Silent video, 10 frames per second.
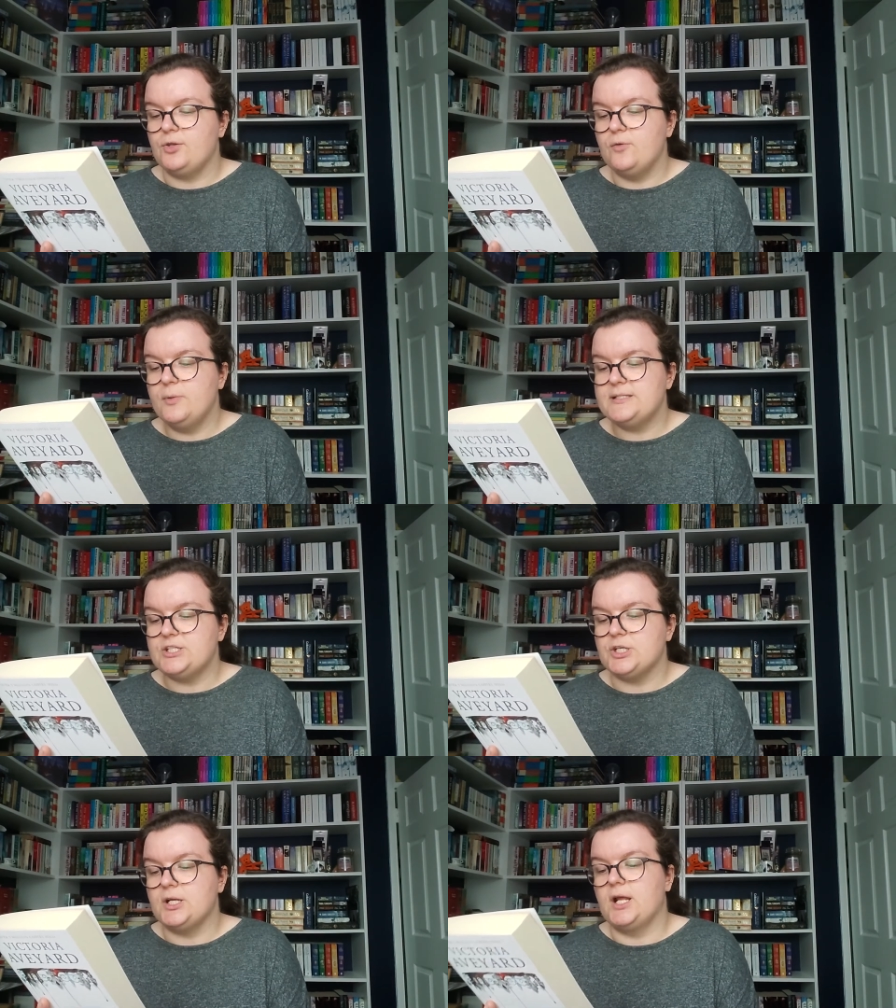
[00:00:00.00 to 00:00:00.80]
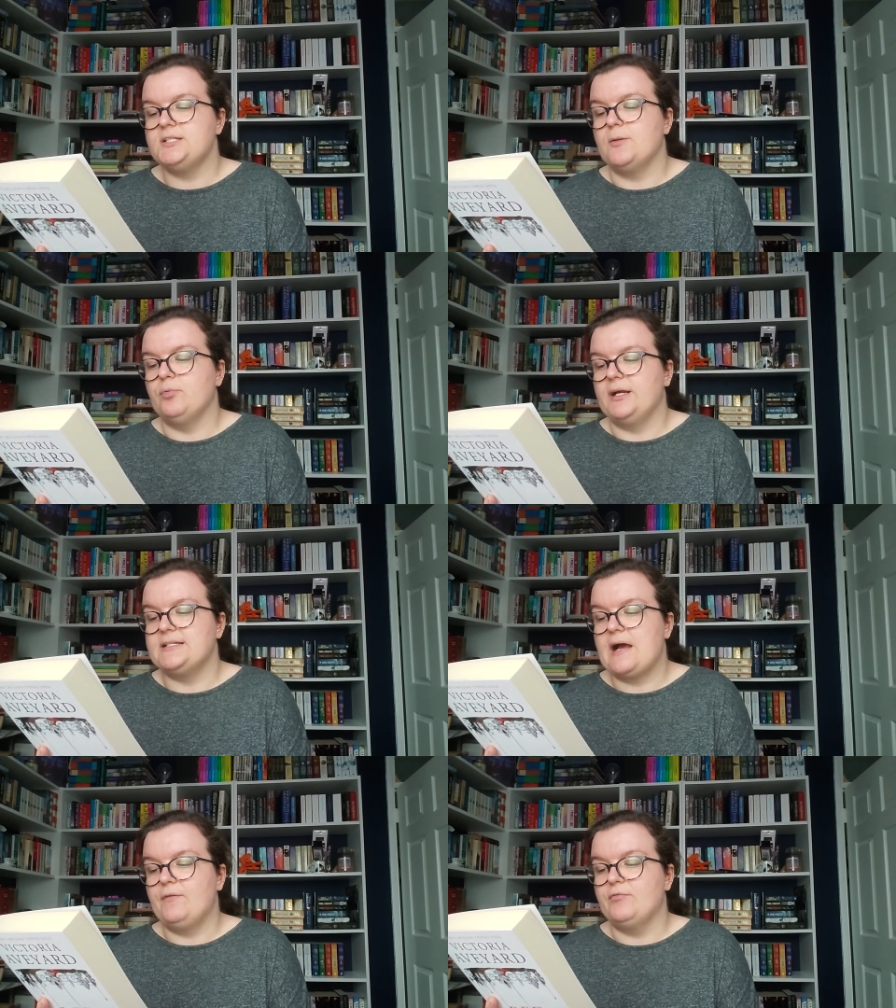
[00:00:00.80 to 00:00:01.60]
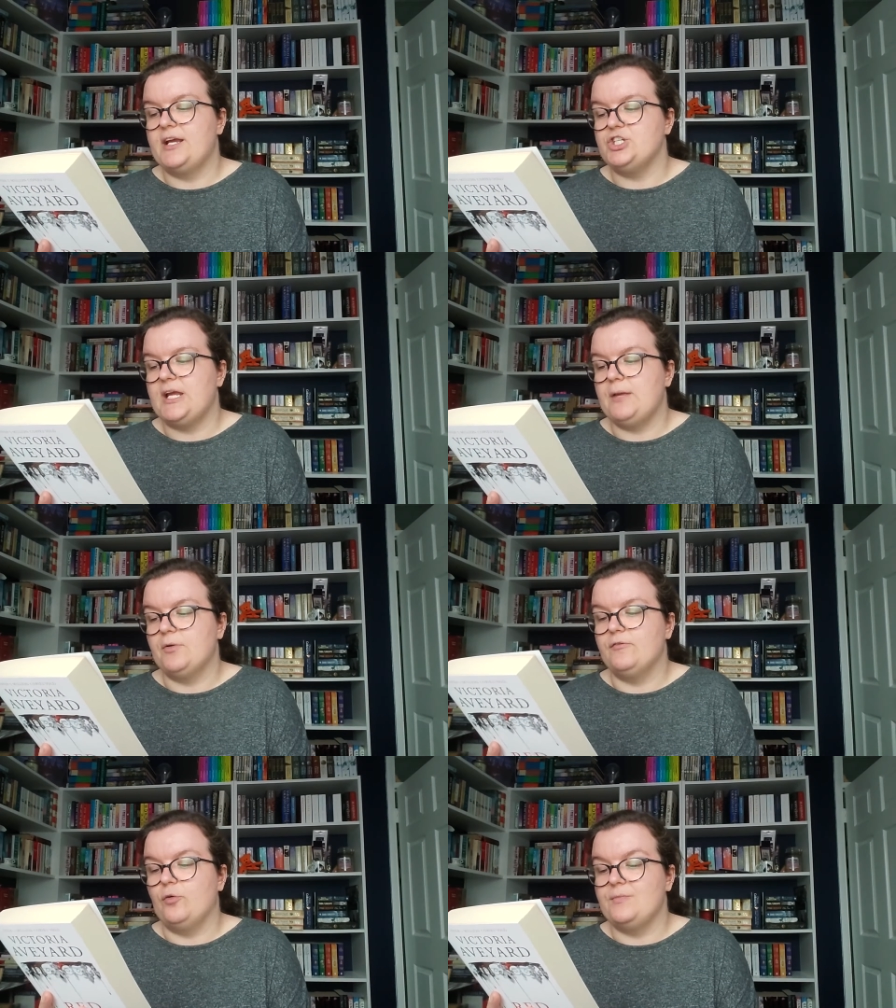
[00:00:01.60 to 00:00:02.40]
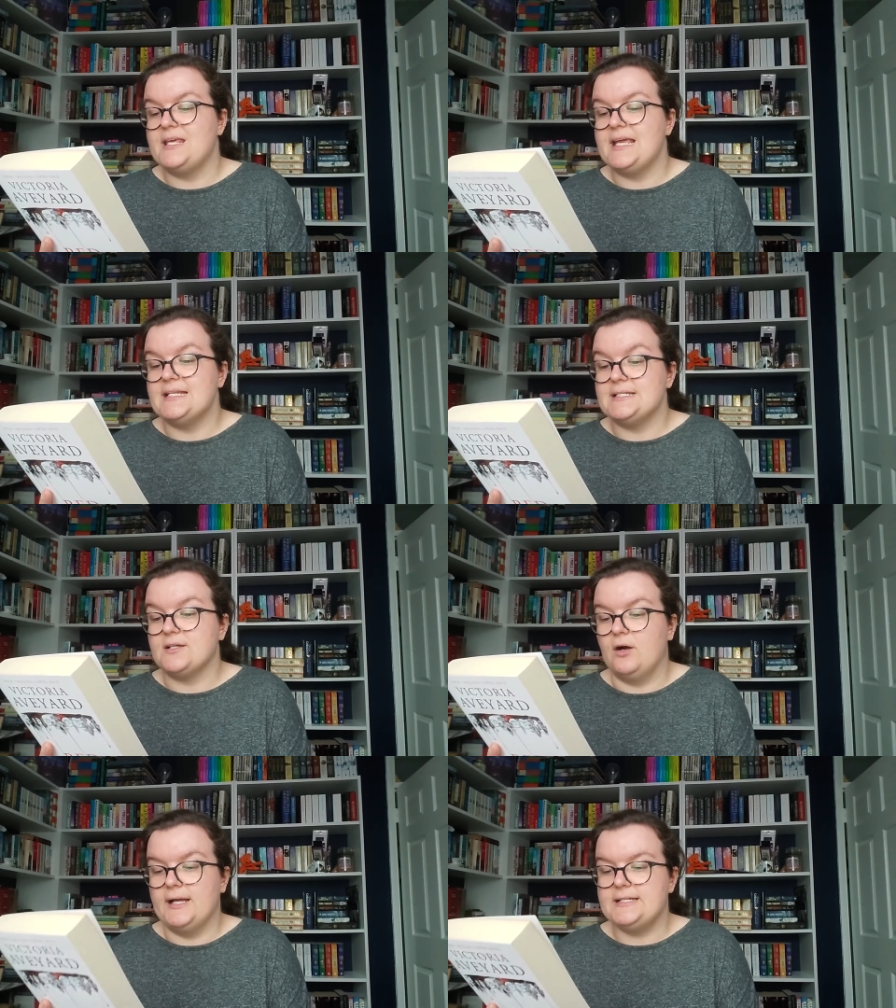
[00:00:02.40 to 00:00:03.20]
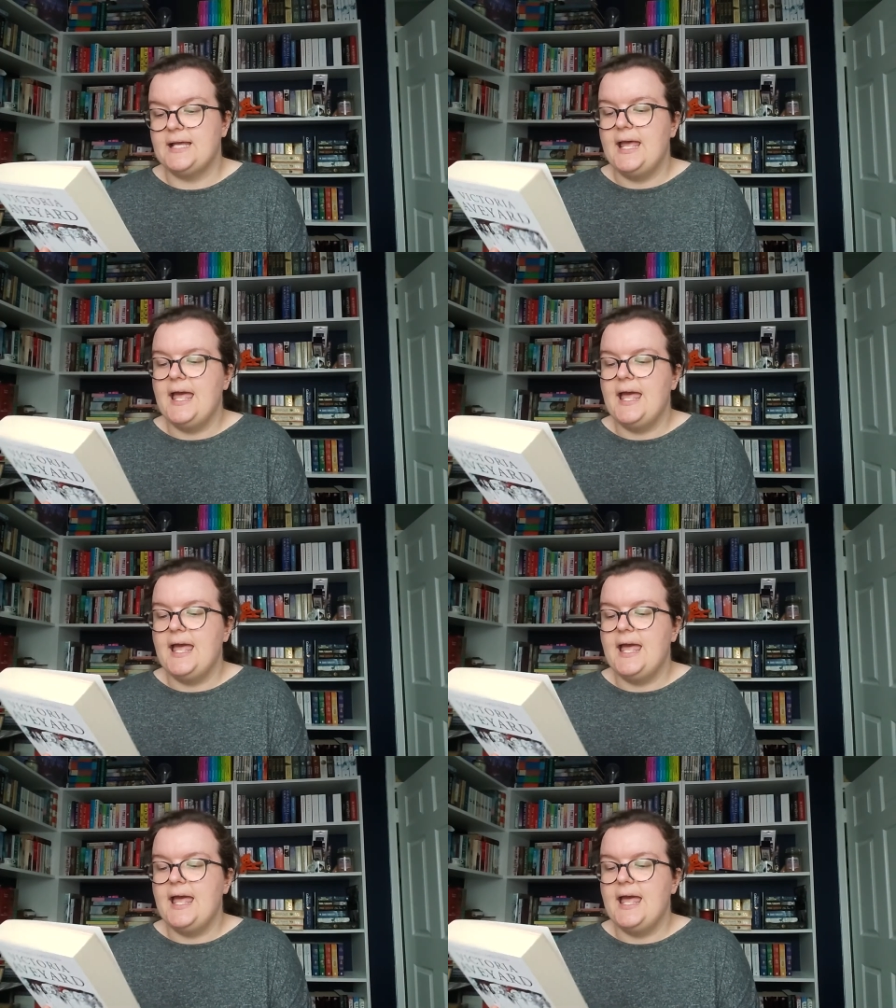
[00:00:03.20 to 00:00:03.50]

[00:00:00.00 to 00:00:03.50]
new position to bring down the regime from from the inside.